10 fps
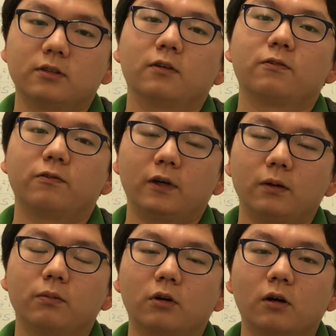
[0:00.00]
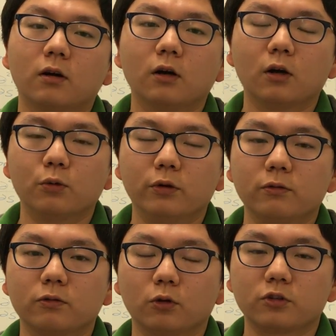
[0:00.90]
the fiber
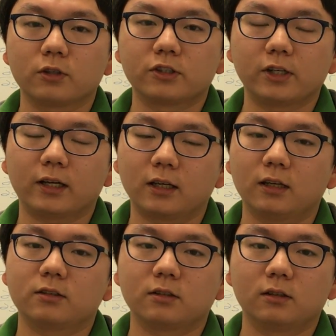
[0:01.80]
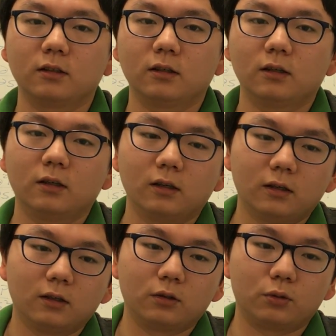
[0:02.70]
reinforced jacket
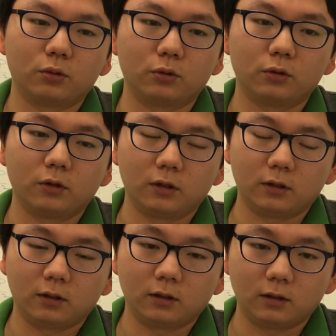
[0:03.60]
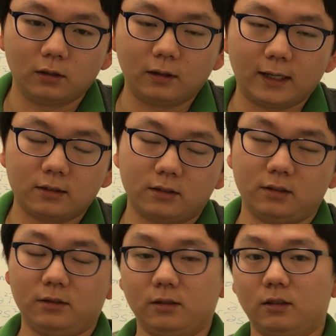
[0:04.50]
to let
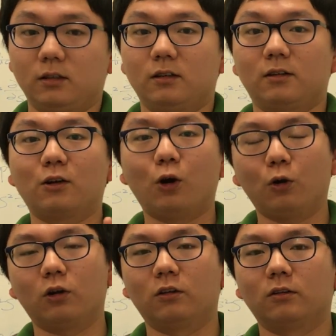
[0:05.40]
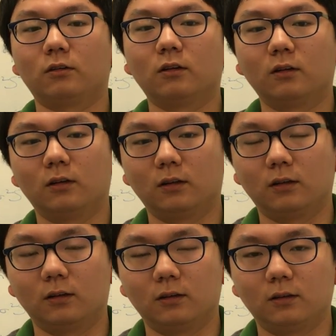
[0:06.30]
the column
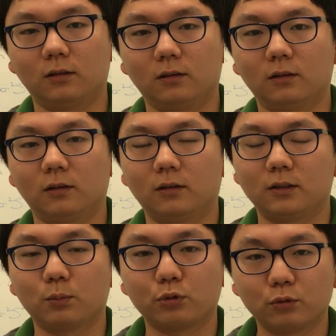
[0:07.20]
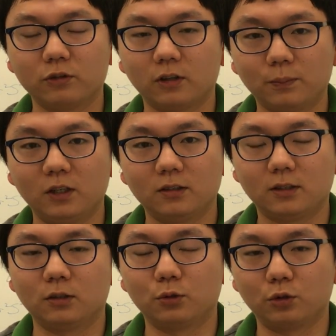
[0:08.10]
improve the
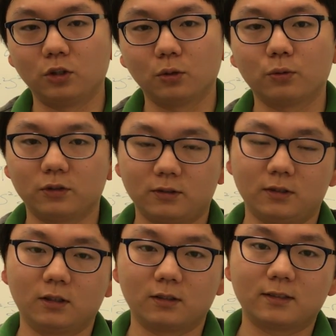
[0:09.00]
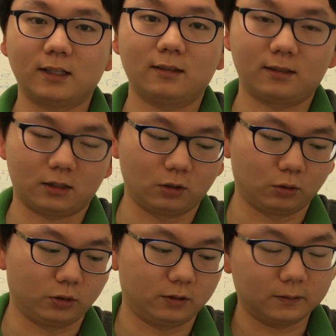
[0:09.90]
ability to deal with the seismic
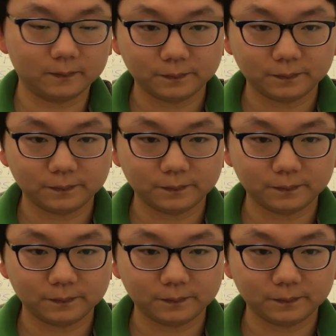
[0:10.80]
loading.